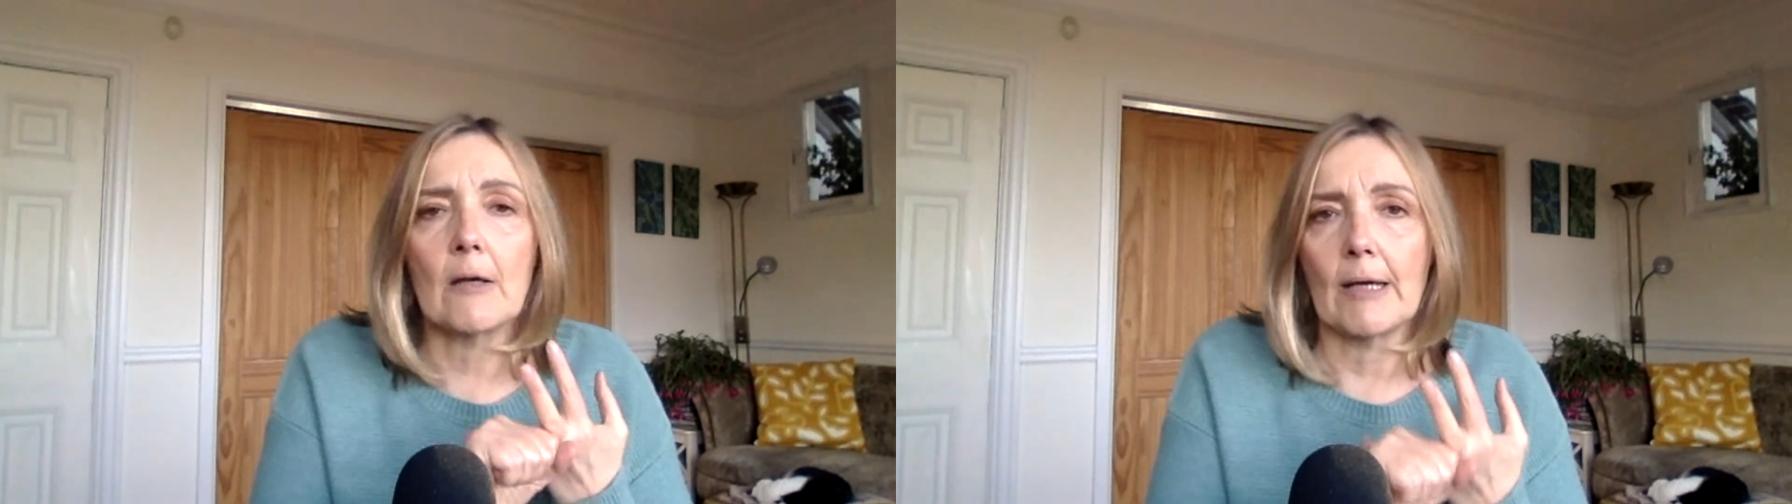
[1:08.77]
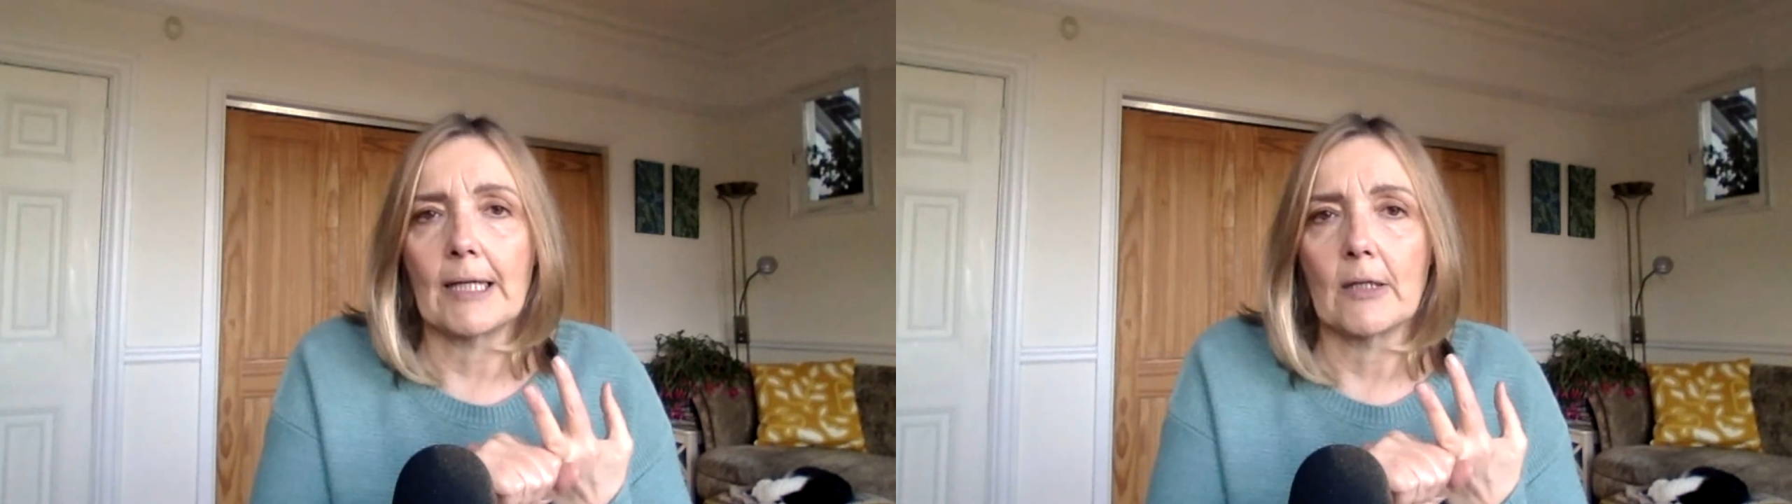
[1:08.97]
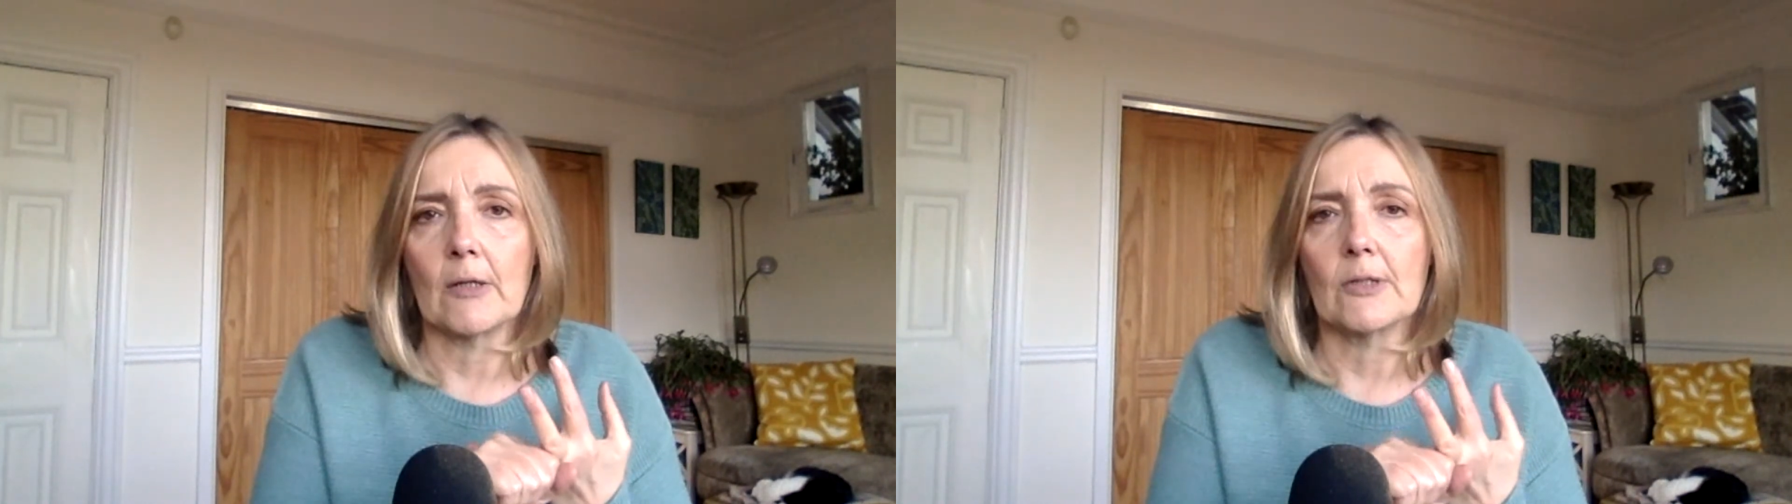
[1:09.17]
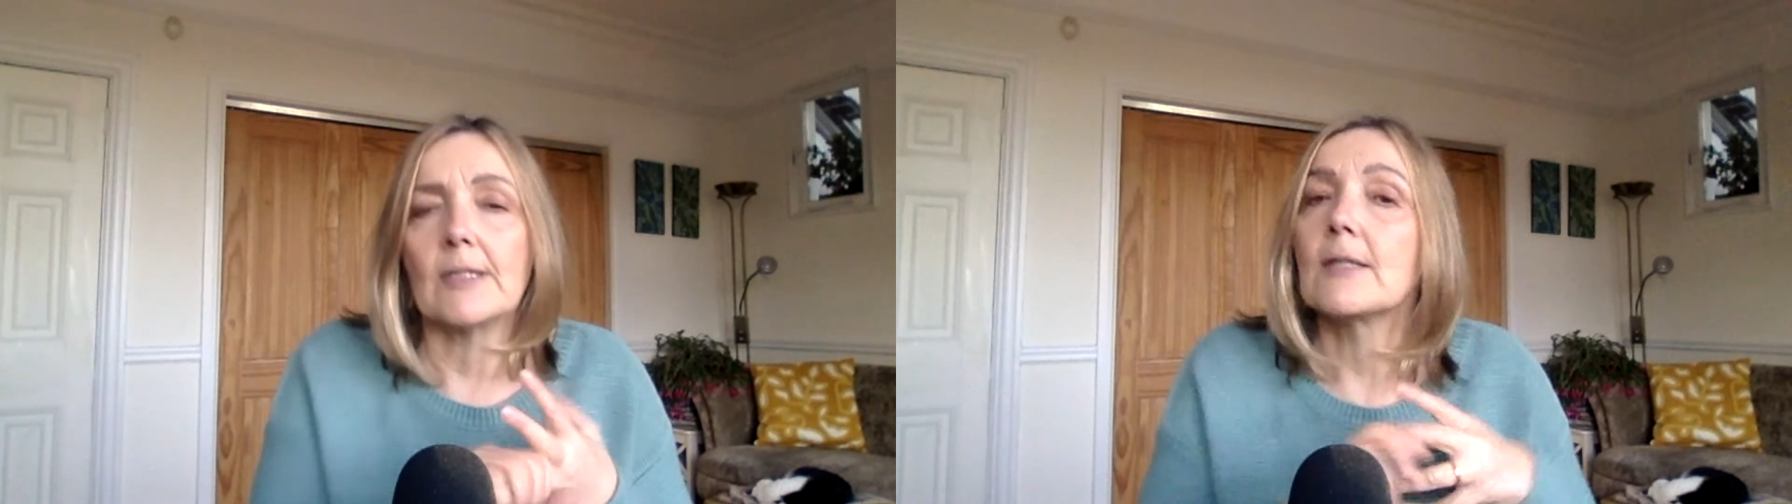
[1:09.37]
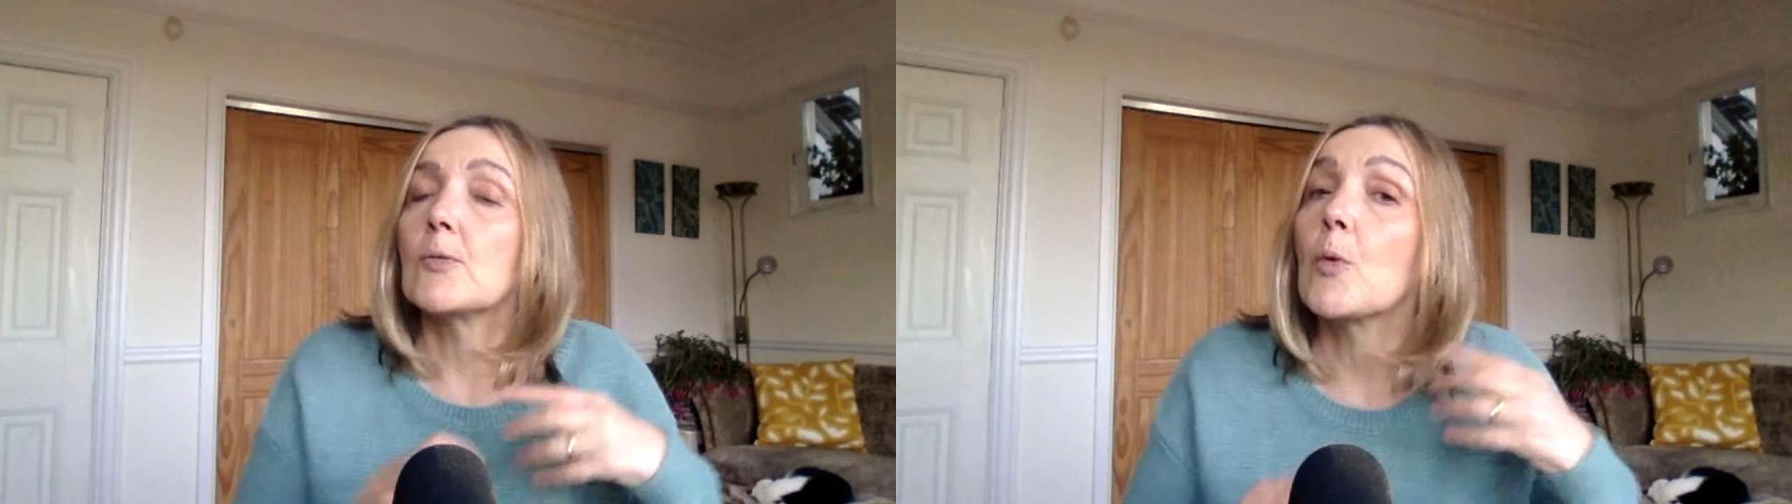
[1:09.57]
like a
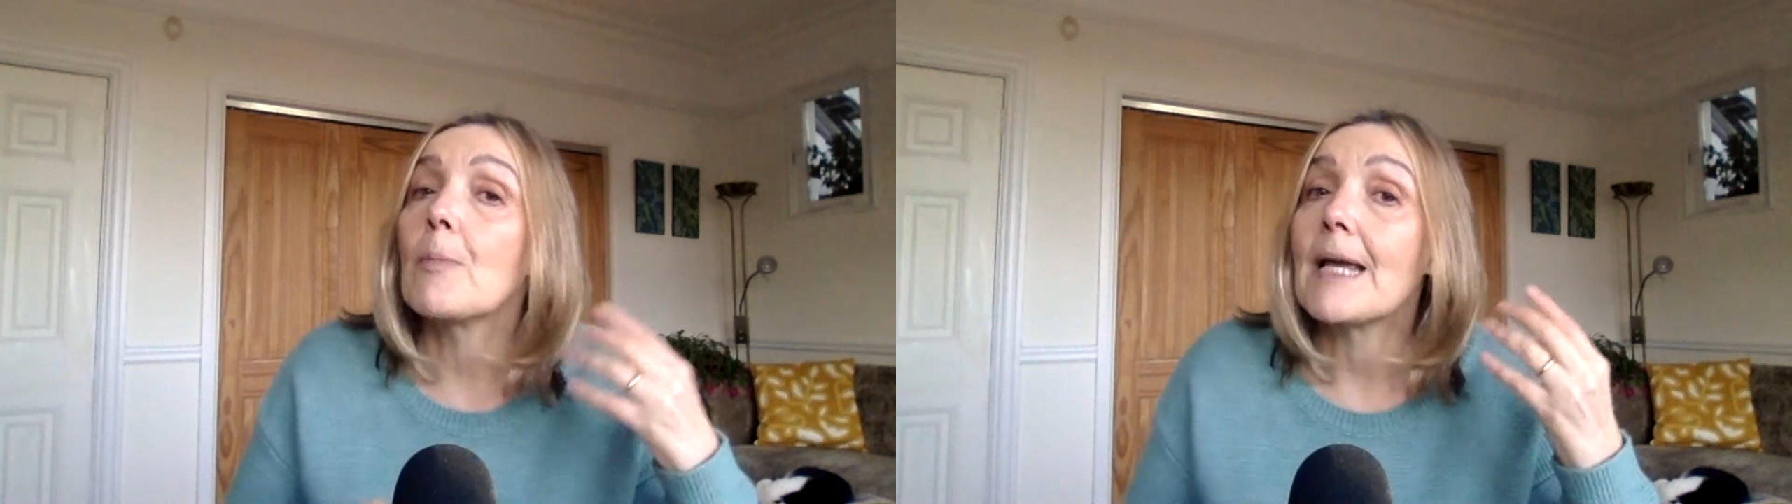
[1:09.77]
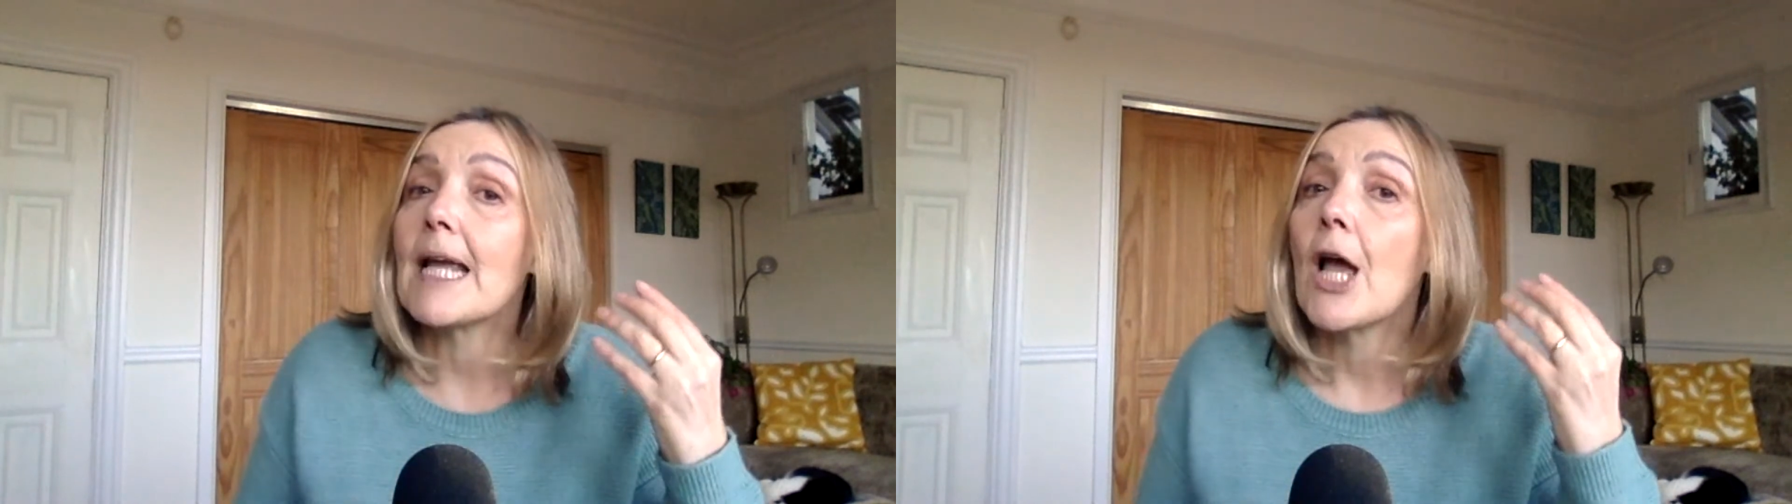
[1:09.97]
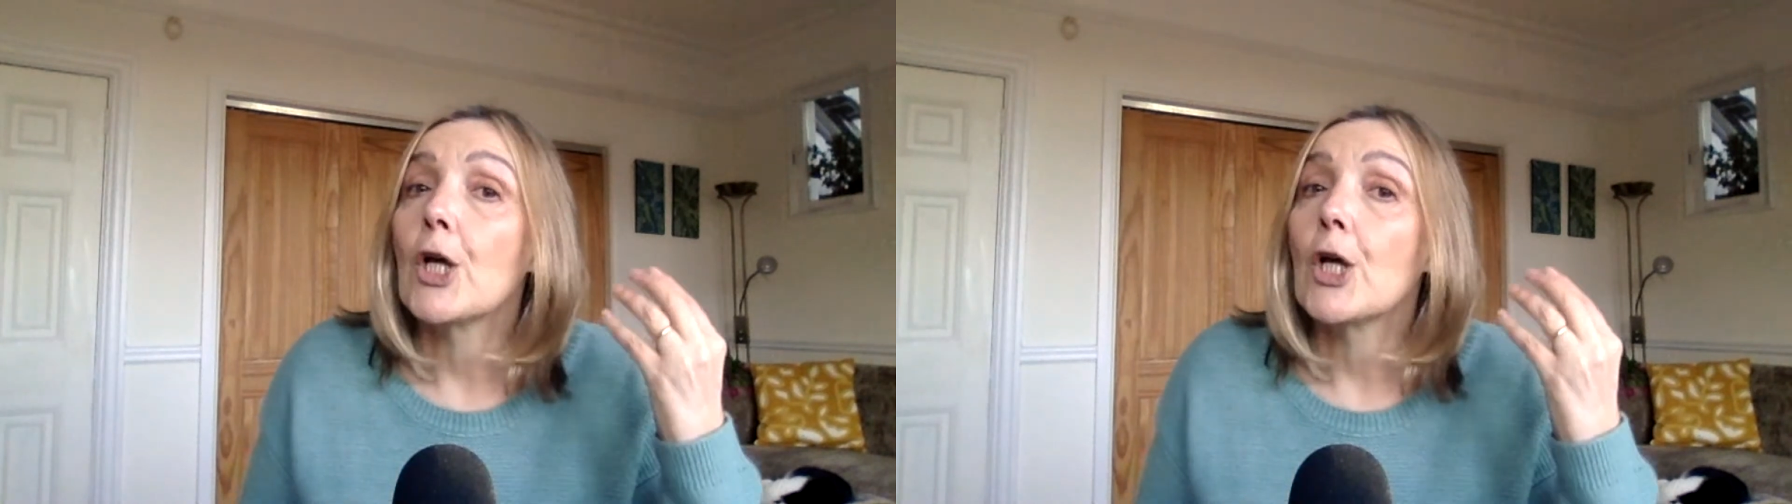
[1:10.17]
narcissist will be